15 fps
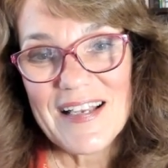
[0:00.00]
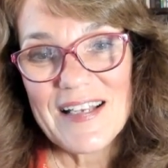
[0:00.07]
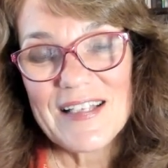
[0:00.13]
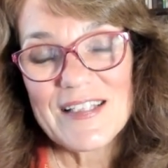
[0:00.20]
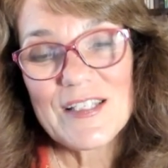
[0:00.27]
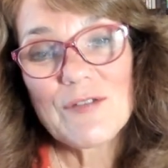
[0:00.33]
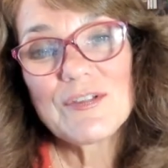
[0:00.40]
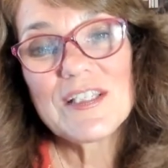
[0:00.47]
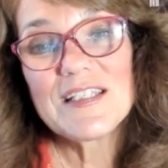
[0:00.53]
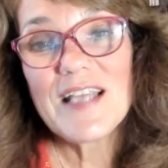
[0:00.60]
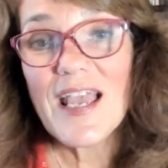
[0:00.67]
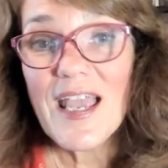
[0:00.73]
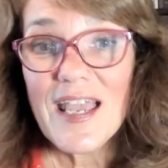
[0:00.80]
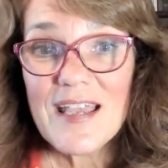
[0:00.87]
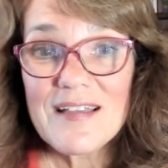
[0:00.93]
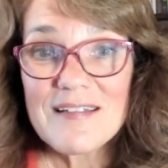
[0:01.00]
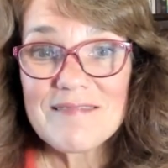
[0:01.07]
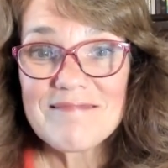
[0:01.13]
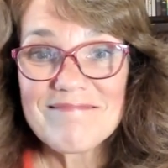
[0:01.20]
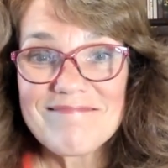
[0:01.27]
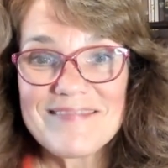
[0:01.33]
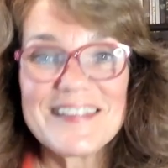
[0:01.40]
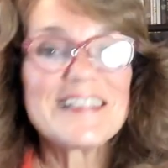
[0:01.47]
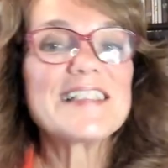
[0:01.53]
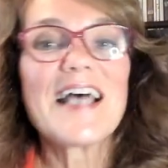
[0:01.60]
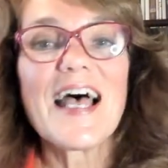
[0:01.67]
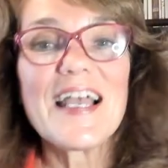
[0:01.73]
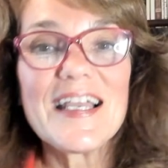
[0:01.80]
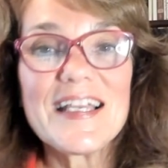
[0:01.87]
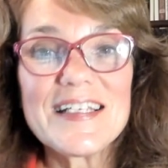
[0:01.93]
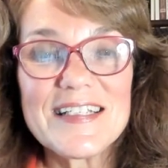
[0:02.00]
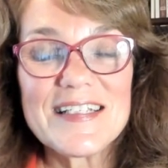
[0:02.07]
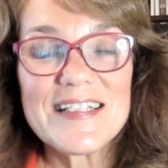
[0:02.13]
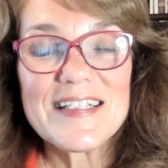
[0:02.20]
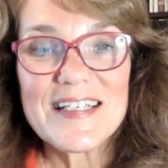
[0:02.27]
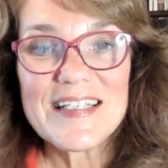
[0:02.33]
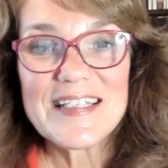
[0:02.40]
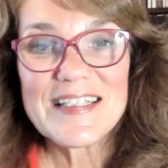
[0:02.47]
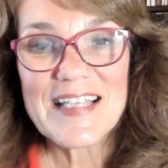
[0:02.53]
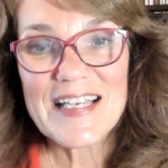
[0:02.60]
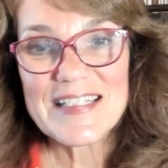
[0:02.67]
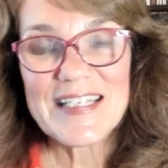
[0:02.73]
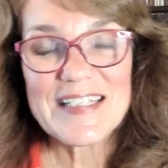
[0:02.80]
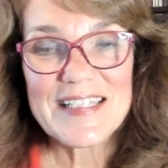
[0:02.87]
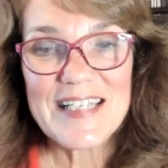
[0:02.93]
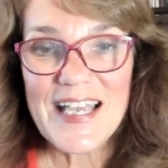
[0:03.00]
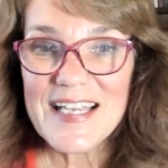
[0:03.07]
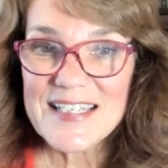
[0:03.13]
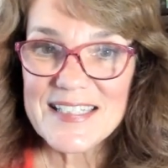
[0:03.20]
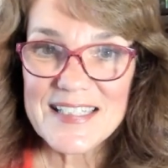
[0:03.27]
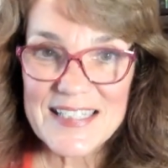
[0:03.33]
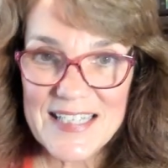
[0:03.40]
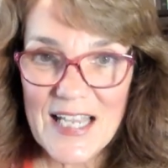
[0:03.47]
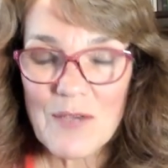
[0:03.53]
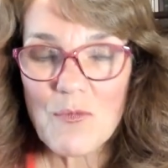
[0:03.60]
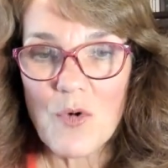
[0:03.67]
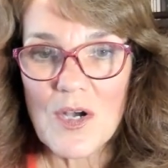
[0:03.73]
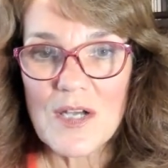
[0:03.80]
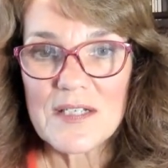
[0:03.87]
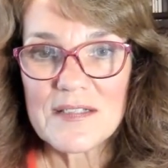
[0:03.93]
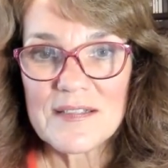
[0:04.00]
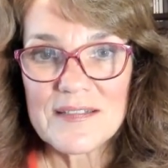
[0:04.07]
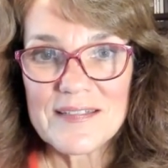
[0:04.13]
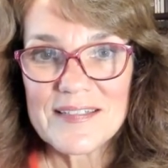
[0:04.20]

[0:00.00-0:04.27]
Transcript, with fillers: So today, decide that today is day one.